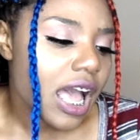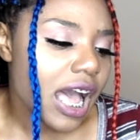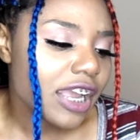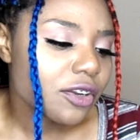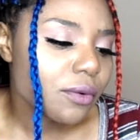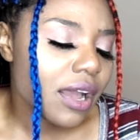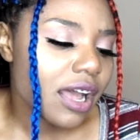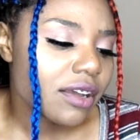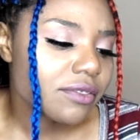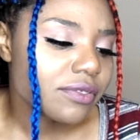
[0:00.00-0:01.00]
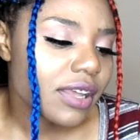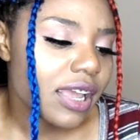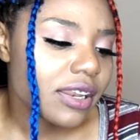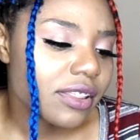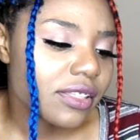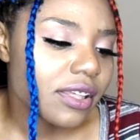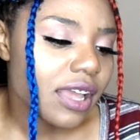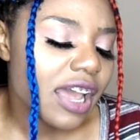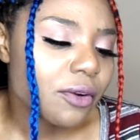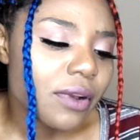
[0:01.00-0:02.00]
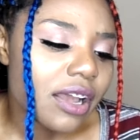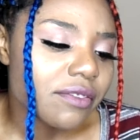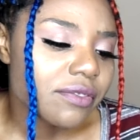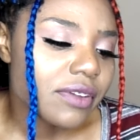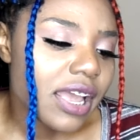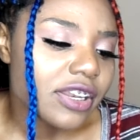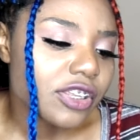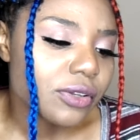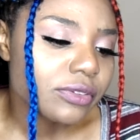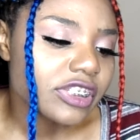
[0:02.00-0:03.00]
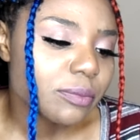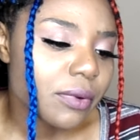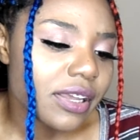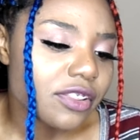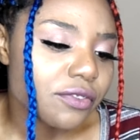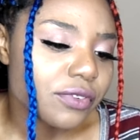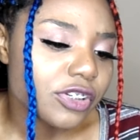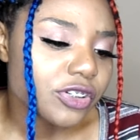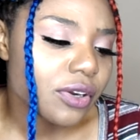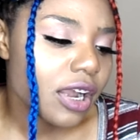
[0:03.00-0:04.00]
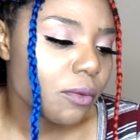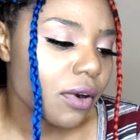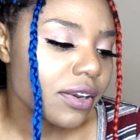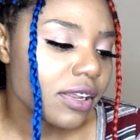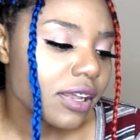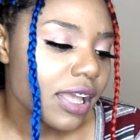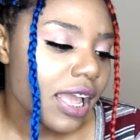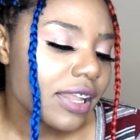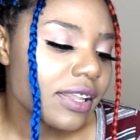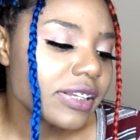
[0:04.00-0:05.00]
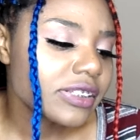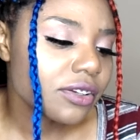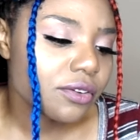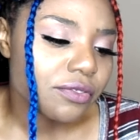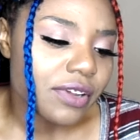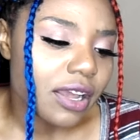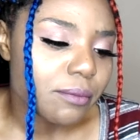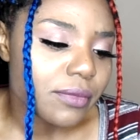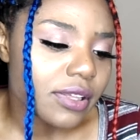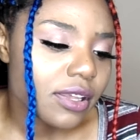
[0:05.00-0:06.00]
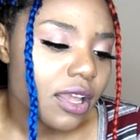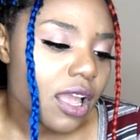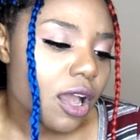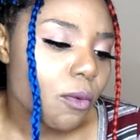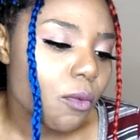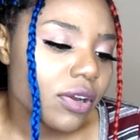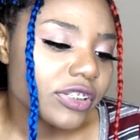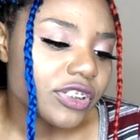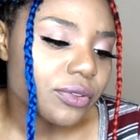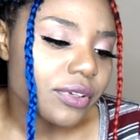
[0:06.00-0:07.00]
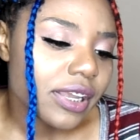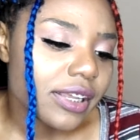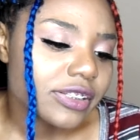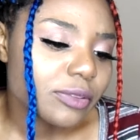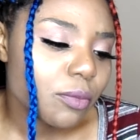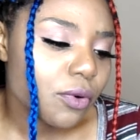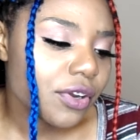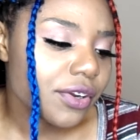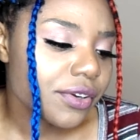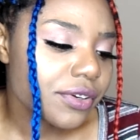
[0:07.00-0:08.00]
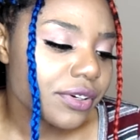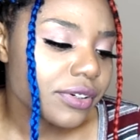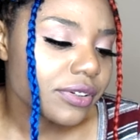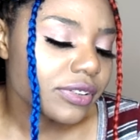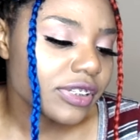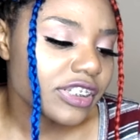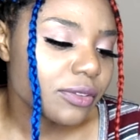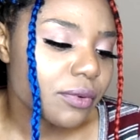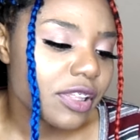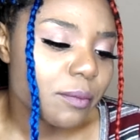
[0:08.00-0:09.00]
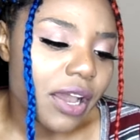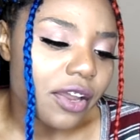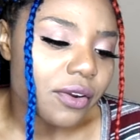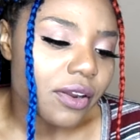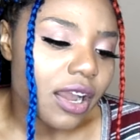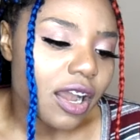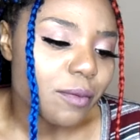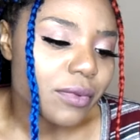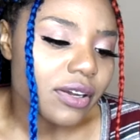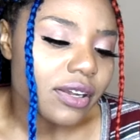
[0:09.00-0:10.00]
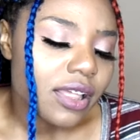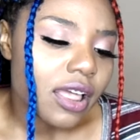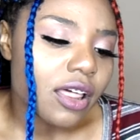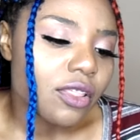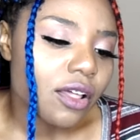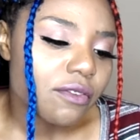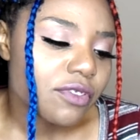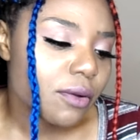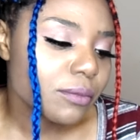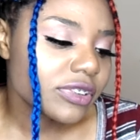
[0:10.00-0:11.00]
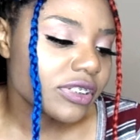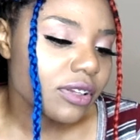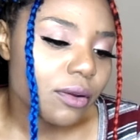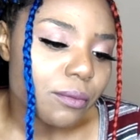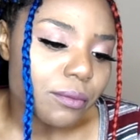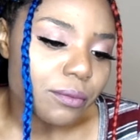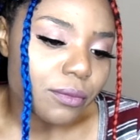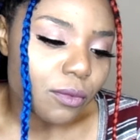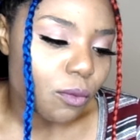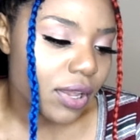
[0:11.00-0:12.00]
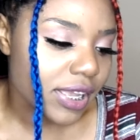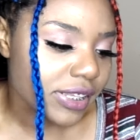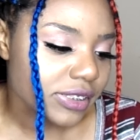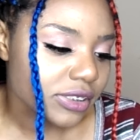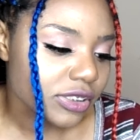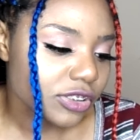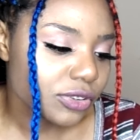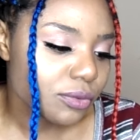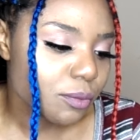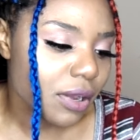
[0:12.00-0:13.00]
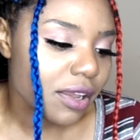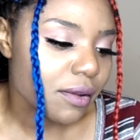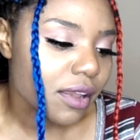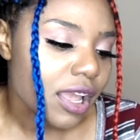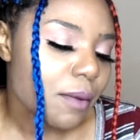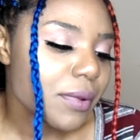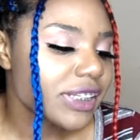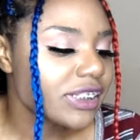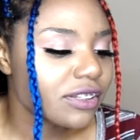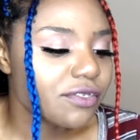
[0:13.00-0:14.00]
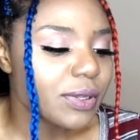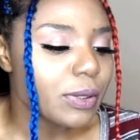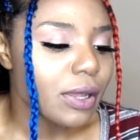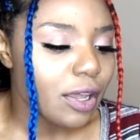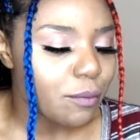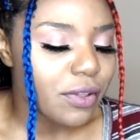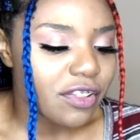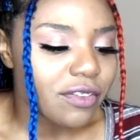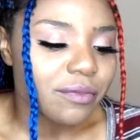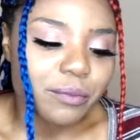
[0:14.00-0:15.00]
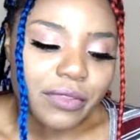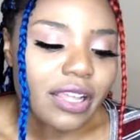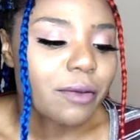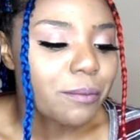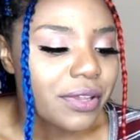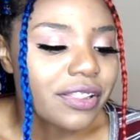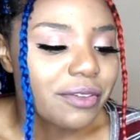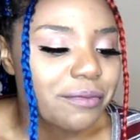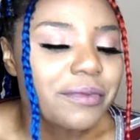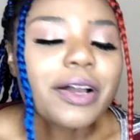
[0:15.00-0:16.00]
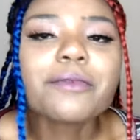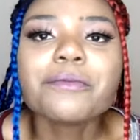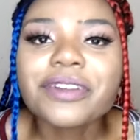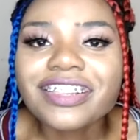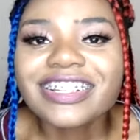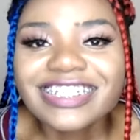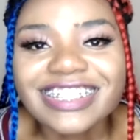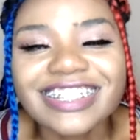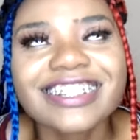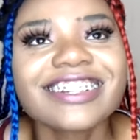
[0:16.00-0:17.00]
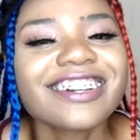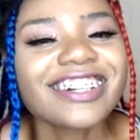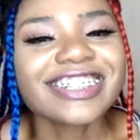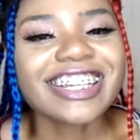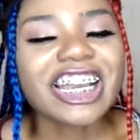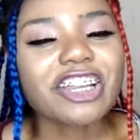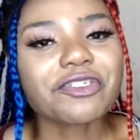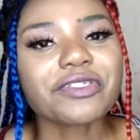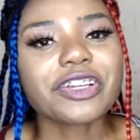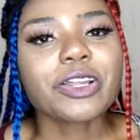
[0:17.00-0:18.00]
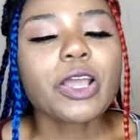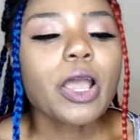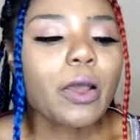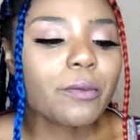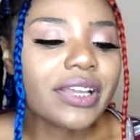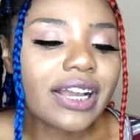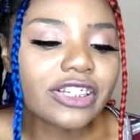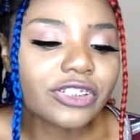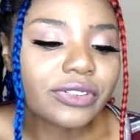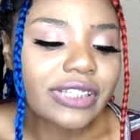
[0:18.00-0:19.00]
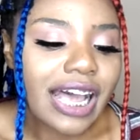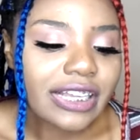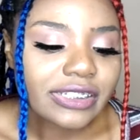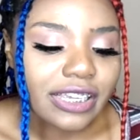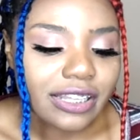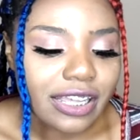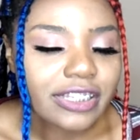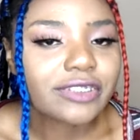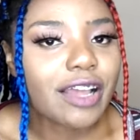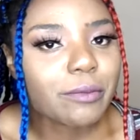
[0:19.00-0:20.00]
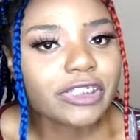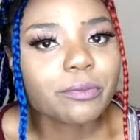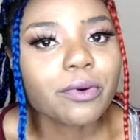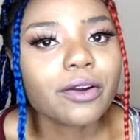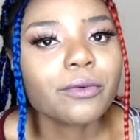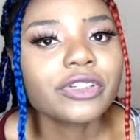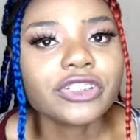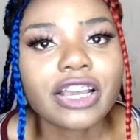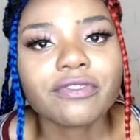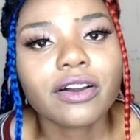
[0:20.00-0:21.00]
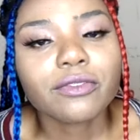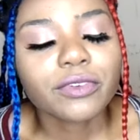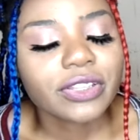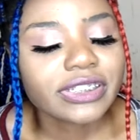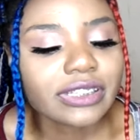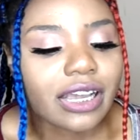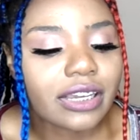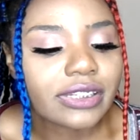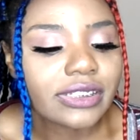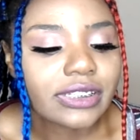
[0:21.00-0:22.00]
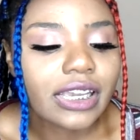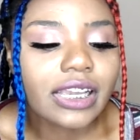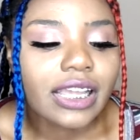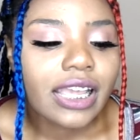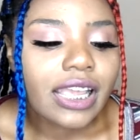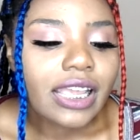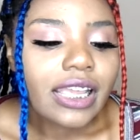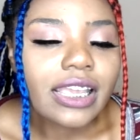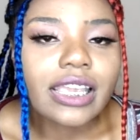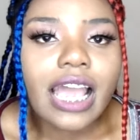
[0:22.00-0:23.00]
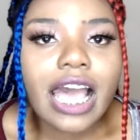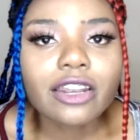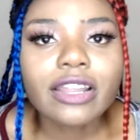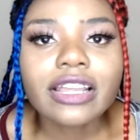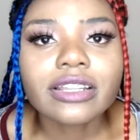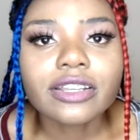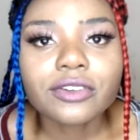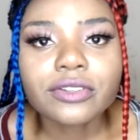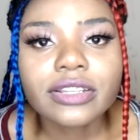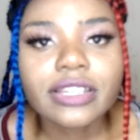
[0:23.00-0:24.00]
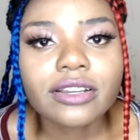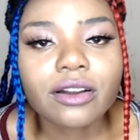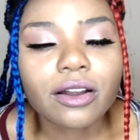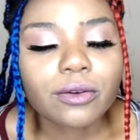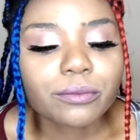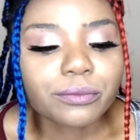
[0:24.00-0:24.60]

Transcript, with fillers: I don't have anything I don't have any Utes, but in the future I want a nice little family one, two kids, boy or girl, doesn't really matter. I'ma love them some ways to my best abil abil ability. Gosh, I can't even. But yeah, so I was asking like his family support, which I found really sad because like he had like literally um